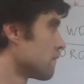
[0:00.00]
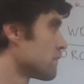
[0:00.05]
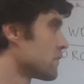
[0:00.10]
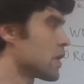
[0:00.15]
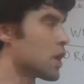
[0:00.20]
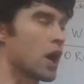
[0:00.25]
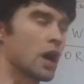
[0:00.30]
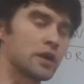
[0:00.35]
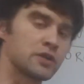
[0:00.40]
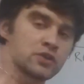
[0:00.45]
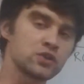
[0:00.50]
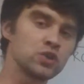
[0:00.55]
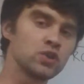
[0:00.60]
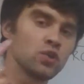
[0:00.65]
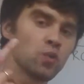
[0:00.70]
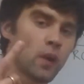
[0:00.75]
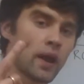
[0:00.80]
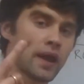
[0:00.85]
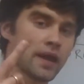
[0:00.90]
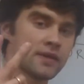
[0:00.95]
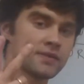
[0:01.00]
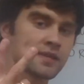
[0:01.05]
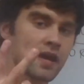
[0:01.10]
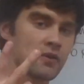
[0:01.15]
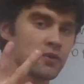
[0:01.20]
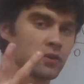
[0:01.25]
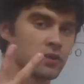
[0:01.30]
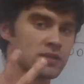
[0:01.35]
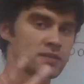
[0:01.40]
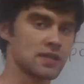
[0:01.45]
There are two ways how
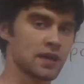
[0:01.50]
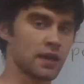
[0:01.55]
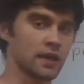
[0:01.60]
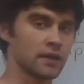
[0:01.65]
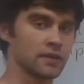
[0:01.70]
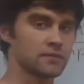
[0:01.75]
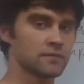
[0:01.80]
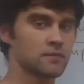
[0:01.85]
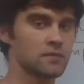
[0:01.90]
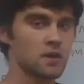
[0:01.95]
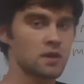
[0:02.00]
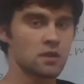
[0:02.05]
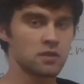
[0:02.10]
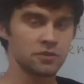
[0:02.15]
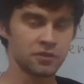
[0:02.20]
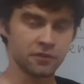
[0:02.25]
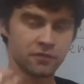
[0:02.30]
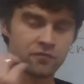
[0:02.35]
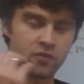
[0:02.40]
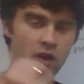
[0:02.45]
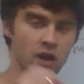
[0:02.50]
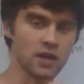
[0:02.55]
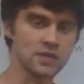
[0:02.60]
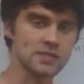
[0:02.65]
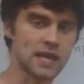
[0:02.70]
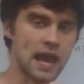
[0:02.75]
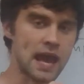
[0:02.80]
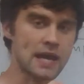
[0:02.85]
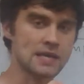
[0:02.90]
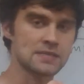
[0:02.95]
you can say it. The
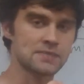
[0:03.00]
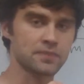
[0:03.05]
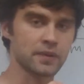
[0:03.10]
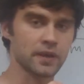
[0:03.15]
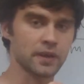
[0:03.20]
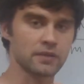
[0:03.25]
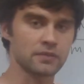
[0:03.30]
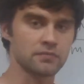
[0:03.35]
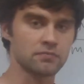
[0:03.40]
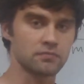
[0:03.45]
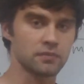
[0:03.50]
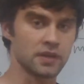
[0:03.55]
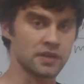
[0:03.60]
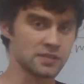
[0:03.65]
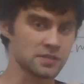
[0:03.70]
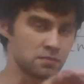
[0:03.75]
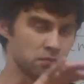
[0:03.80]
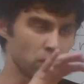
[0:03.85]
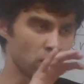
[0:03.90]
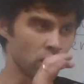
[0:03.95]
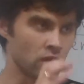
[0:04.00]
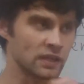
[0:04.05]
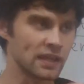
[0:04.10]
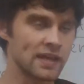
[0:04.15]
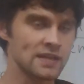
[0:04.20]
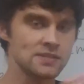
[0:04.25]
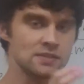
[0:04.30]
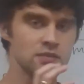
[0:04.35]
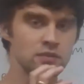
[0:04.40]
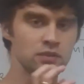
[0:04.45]
first aspect is more or
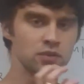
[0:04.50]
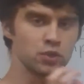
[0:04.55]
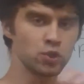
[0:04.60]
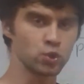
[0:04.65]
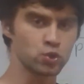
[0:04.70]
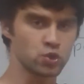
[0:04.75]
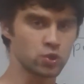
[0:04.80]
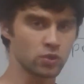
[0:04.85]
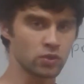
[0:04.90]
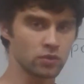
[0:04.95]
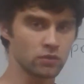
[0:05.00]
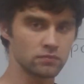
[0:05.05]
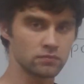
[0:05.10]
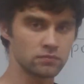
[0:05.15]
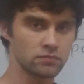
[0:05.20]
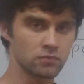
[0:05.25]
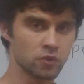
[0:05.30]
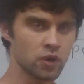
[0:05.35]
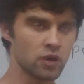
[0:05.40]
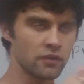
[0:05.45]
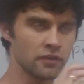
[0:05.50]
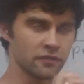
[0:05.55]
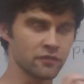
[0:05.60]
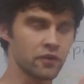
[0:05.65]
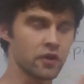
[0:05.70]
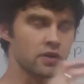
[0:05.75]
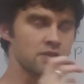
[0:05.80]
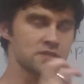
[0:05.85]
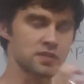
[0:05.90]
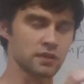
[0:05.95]
less neutral. The
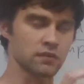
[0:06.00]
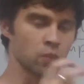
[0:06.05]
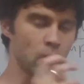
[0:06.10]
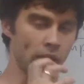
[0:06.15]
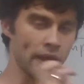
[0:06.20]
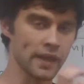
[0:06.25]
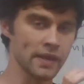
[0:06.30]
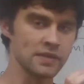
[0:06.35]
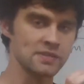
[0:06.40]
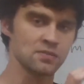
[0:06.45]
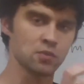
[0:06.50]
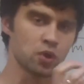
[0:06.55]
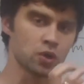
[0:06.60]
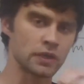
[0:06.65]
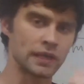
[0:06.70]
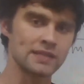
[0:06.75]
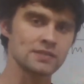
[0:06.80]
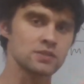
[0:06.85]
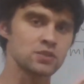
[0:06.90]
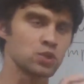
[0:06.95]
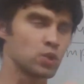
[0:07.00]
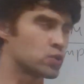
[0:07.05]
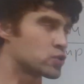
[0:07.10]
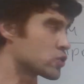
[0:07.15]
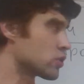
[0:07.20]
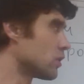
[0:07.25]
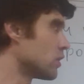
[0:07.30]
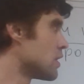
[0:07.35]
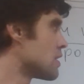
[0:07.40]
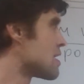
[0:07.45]
first way is more or less
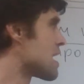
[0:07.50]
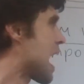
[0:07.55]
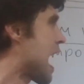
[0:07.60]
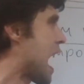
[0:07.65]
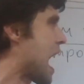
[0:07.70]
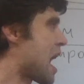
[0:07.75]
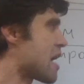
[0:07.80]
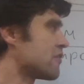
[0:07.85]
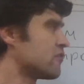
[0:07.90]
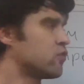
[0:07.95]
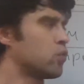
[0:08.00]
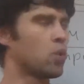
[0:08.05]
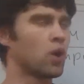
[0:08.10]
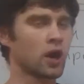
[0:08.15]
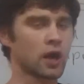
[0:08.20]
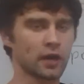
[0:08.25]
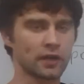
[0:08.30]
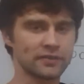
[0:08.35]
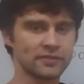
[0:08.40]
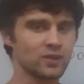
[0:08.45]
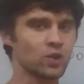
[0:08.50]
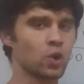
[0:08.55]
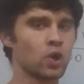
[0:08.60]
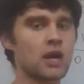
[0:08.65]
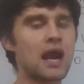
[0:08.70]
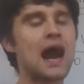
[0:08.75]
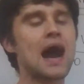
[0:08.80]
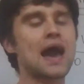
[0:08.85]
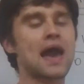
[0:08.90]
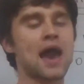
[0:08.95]
neutral. I've worked,
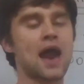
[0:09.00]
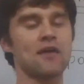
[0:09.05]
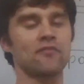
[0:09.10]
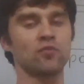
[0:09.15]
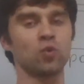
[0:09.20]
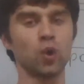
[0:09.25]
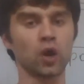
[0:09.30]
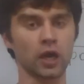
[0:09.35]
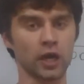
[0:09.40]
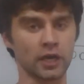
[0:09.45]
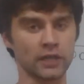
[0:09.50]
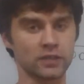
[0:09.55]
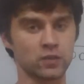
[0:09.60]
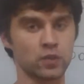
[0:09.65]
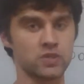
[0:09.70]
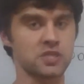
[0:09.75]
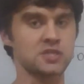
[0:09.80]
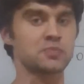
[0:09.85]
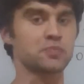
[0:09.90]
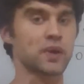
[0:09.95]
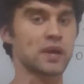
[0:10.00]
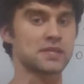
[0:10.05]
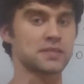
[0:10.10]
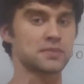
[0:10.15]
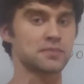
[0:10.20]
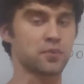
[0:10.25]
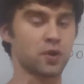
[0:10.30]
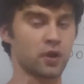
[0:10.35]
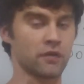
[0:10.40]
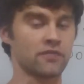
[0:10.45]
or I have worked, which is
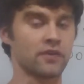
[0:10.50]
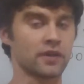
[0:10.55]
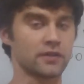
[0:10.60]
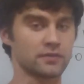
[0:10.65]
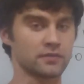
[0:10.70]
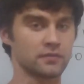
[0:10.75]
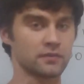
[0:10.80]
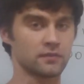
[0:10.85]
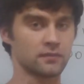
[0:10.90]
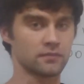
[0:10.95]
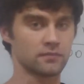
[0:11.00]
present perfect.